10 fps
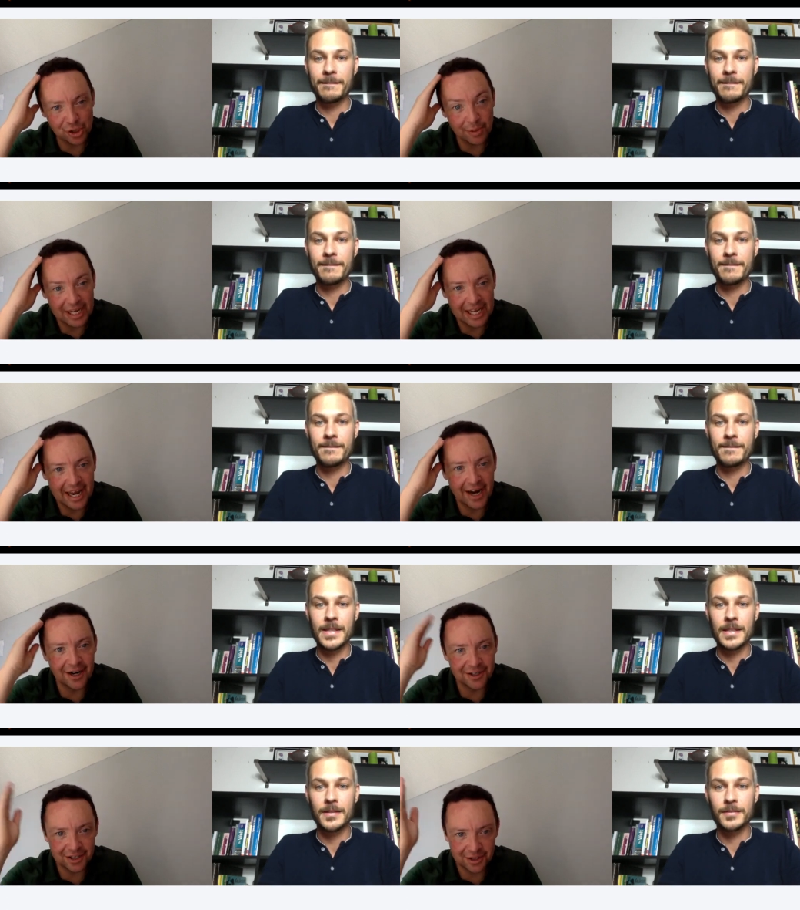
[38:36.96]
Speaker 1: somebody
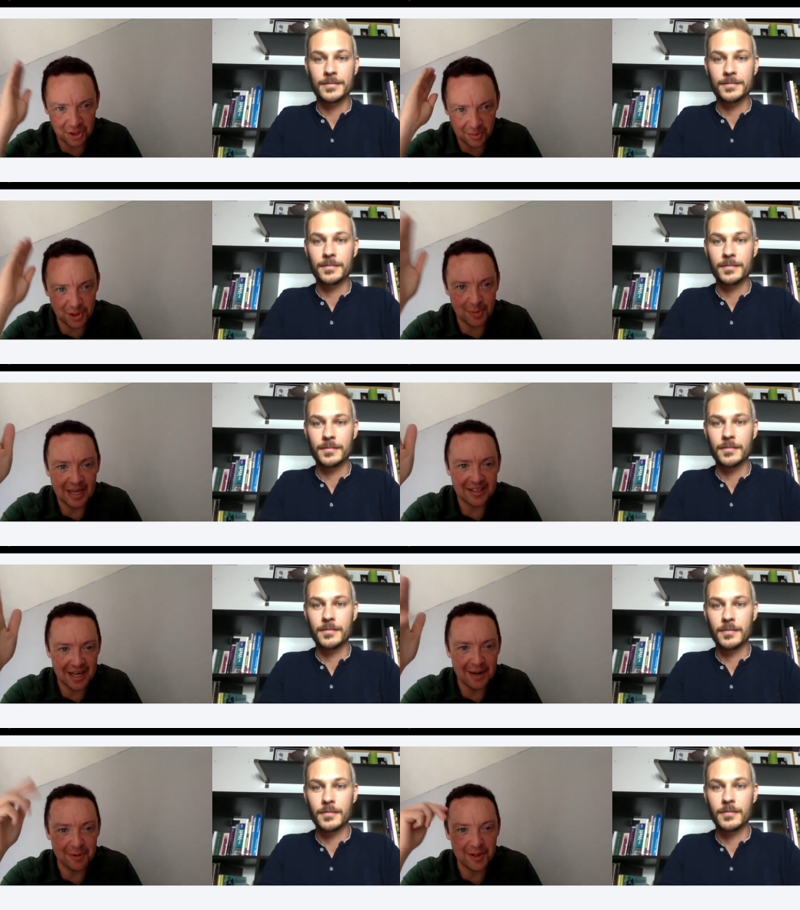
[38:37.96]
cares and someone spends
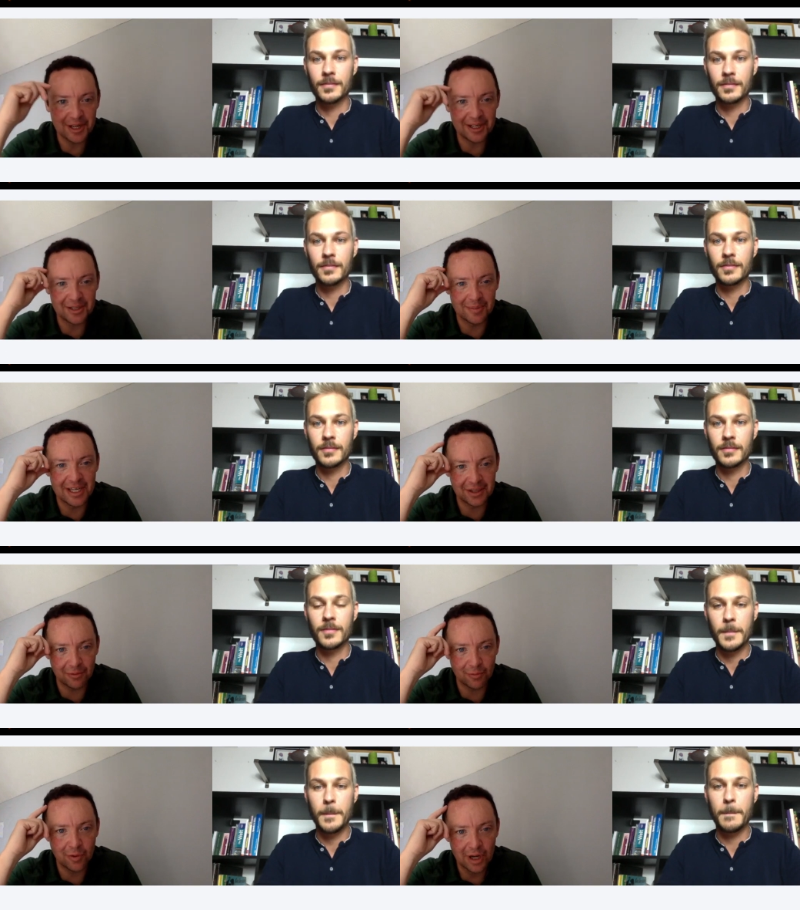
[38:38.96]
time with you it's
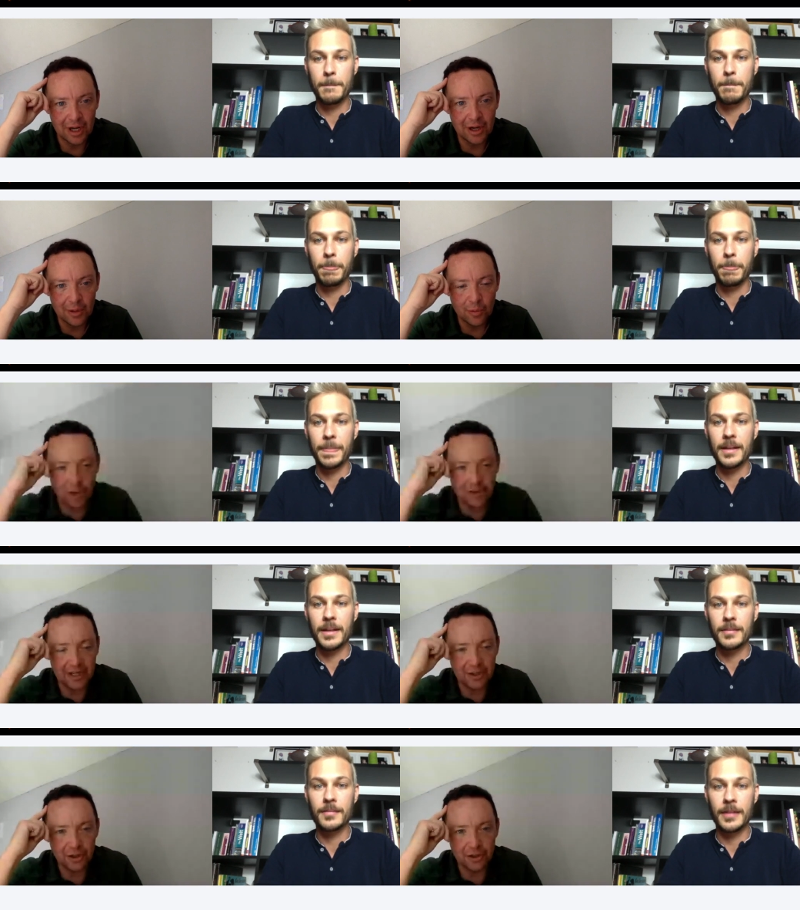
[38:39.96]
amazing what
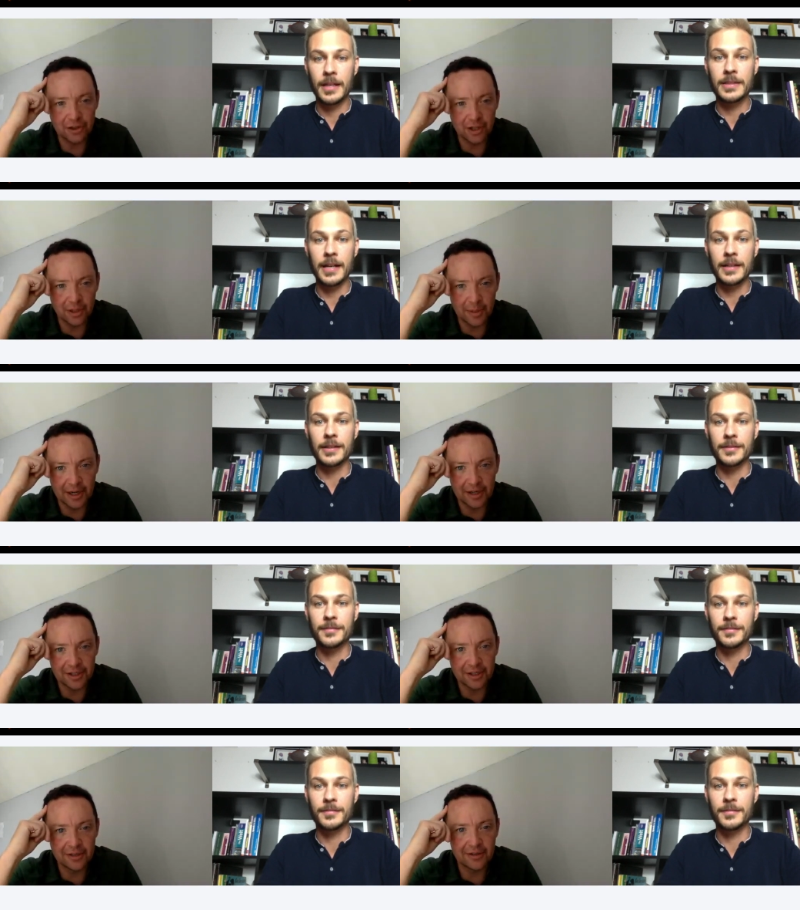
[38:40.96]
that does to the
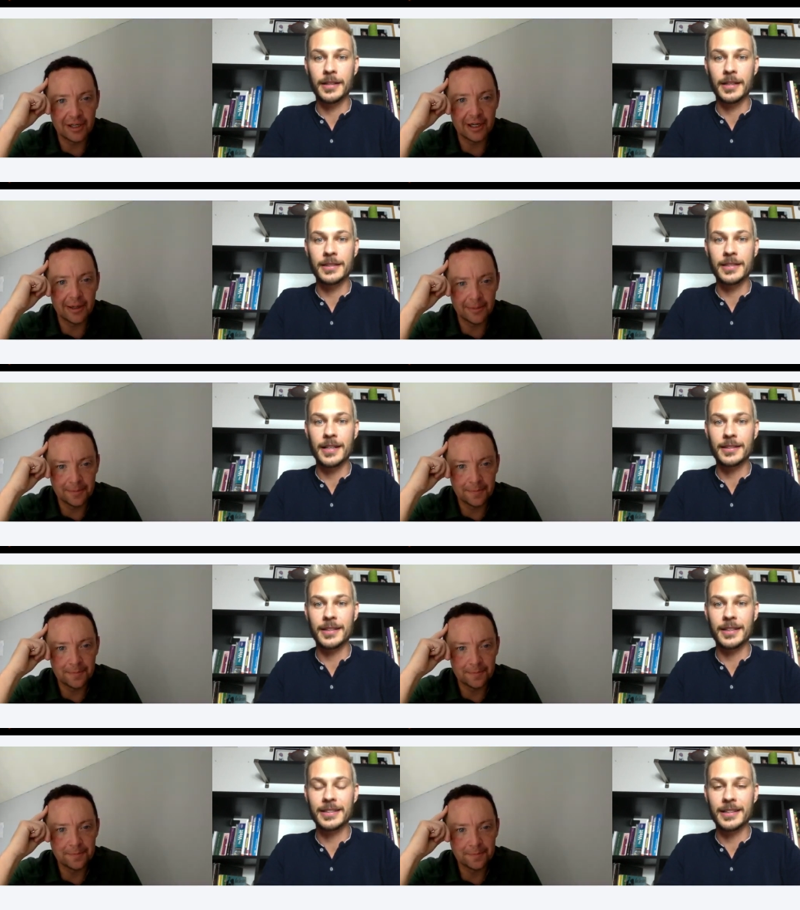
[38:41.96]
person yeah
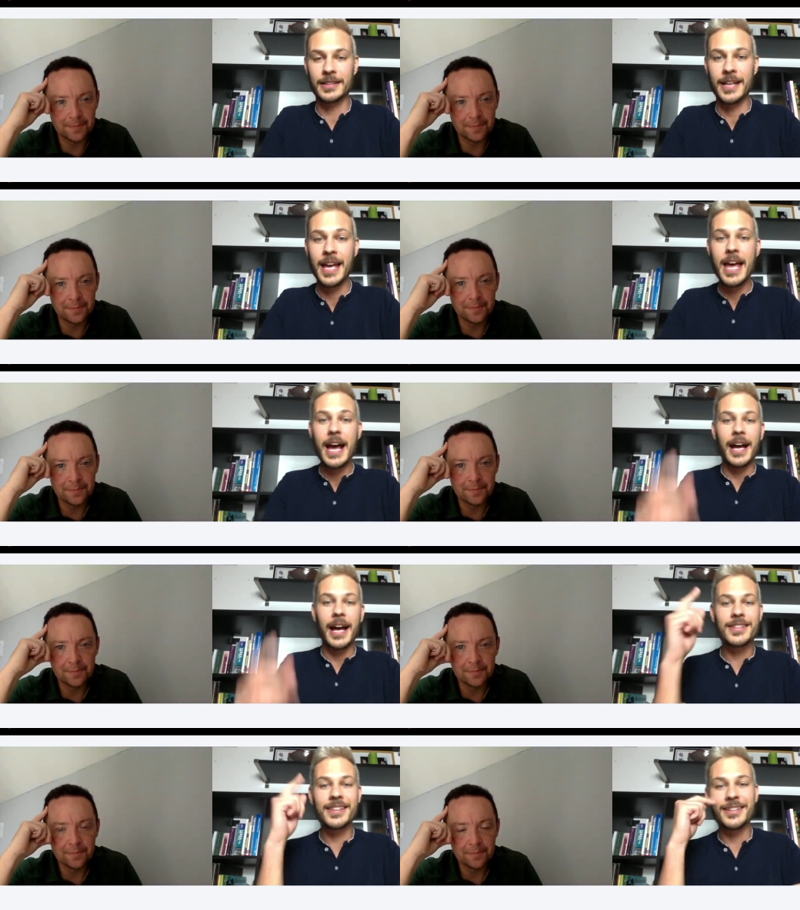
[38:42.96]
Speaker 2: exactly. I,
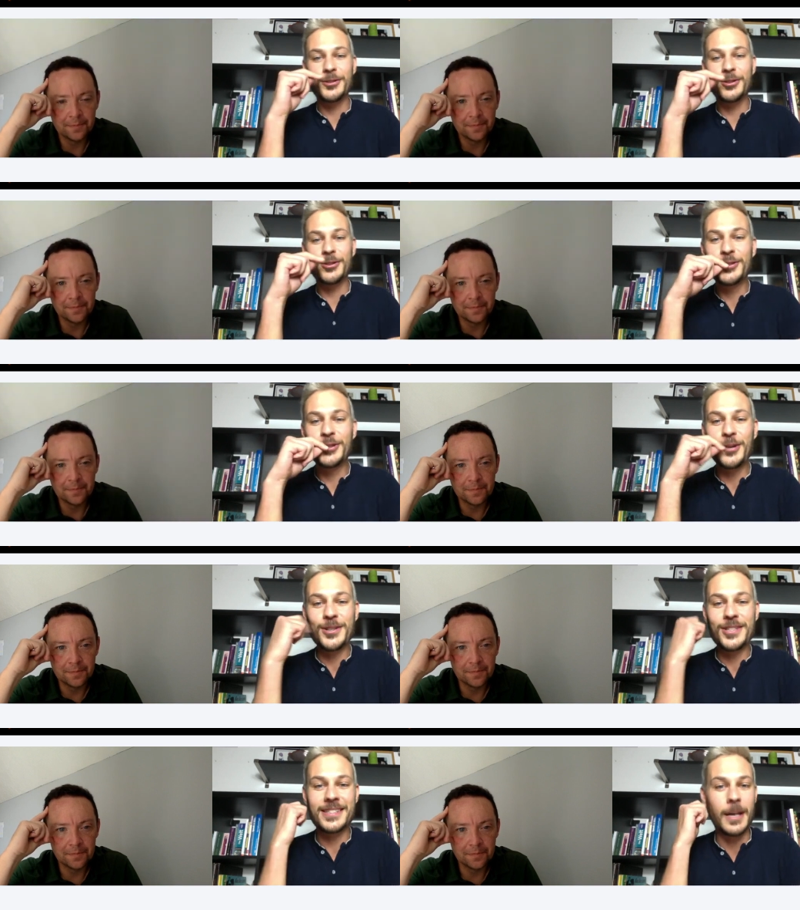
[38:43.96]
you, you know what
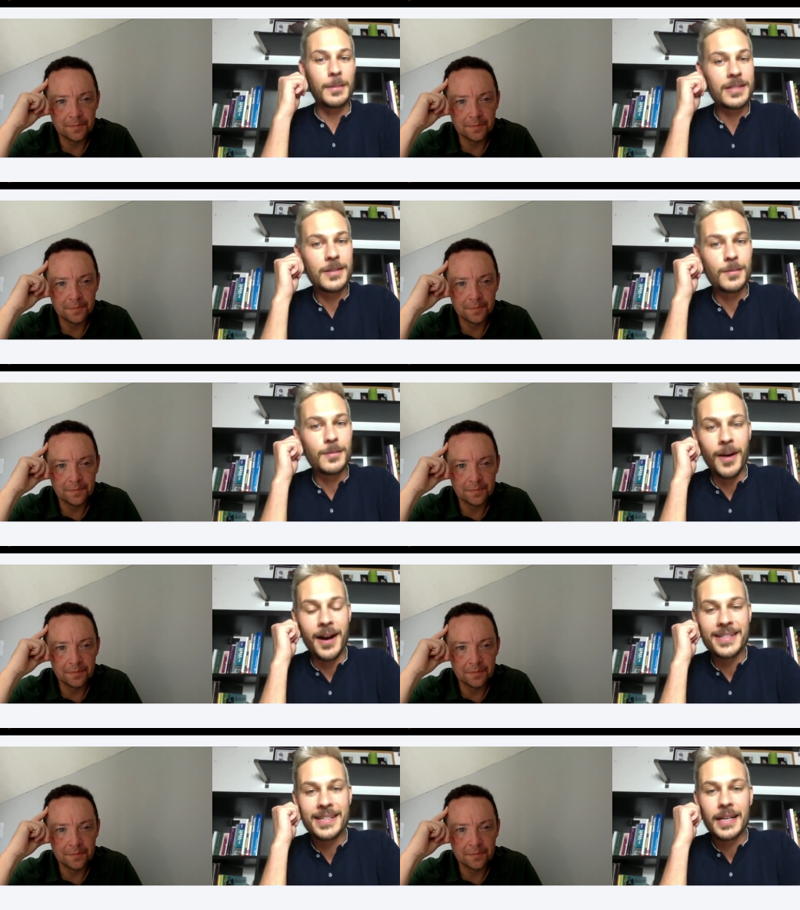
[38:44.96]
just comes into my
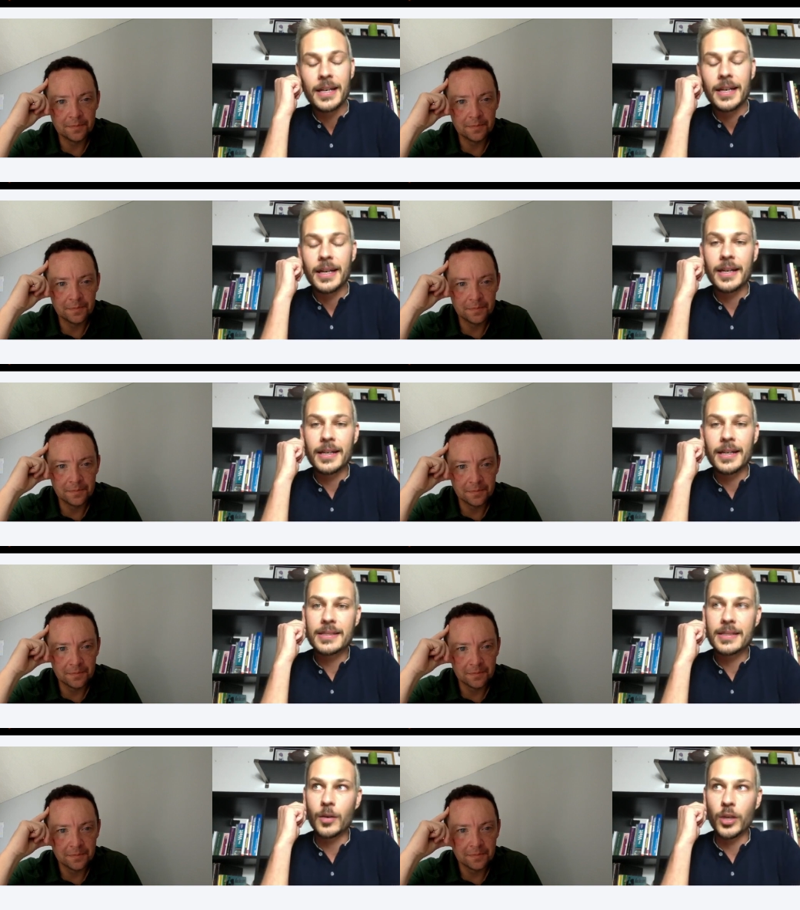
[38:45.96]
mind is
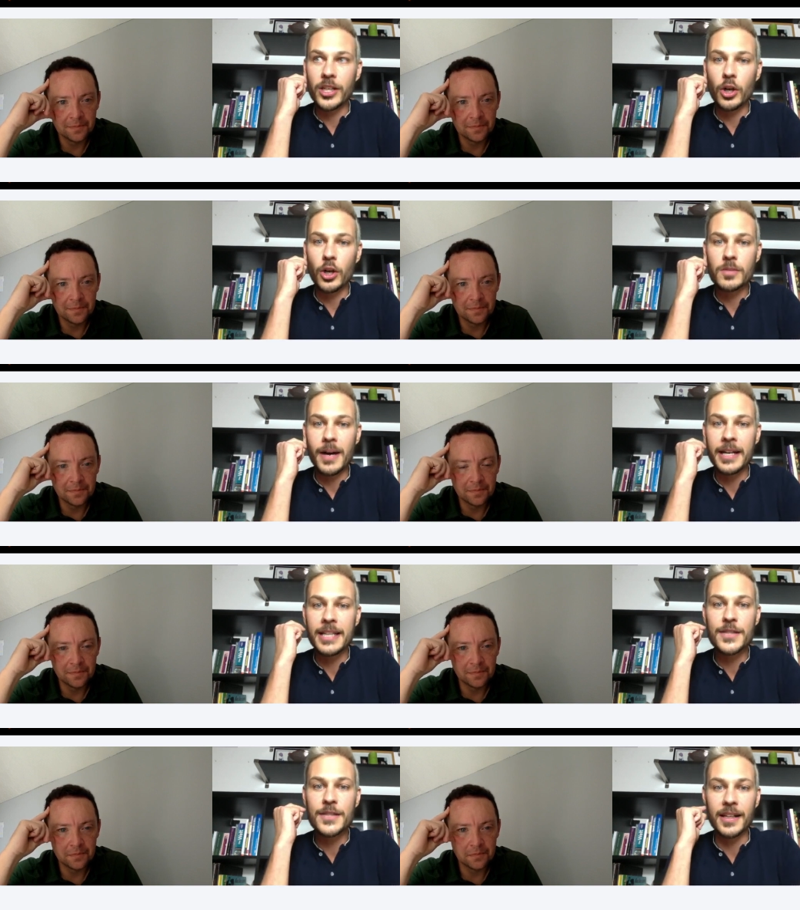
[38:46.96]
what Ottmar
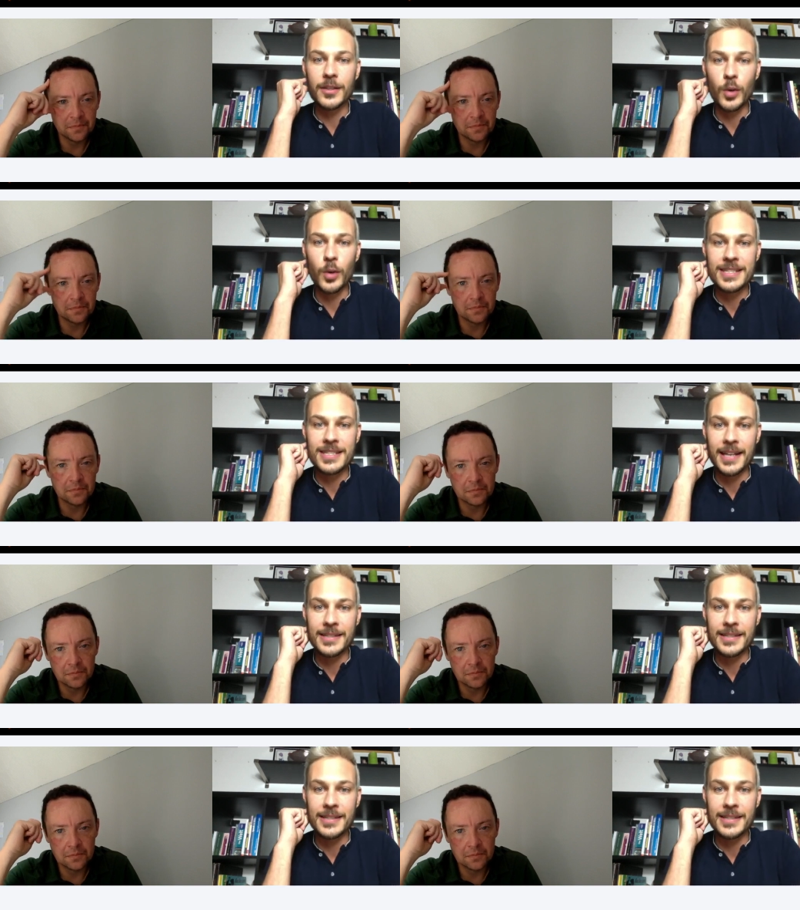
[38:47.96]
Hitzfeld once said,